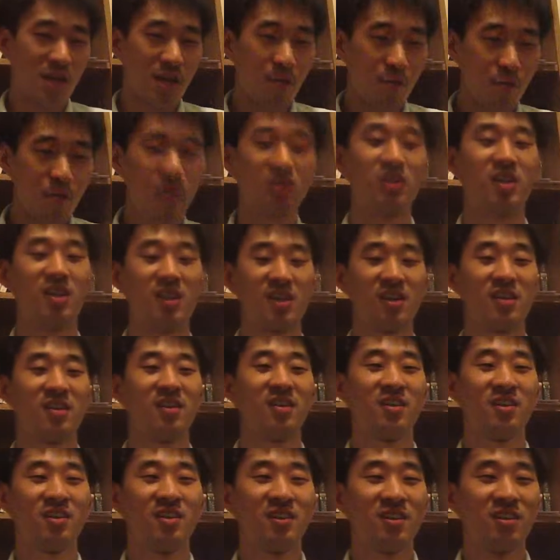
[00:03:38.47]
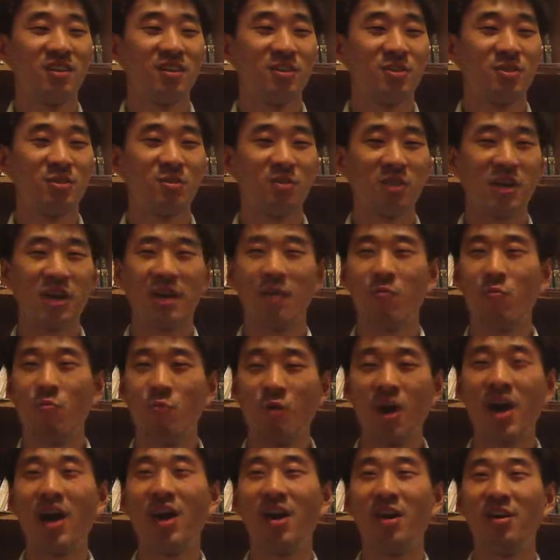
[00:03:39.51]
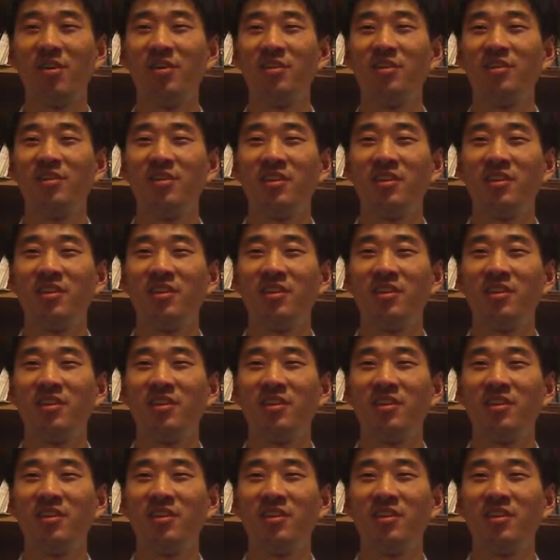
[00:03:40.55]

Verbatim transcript: I'm winning. So, like, wow.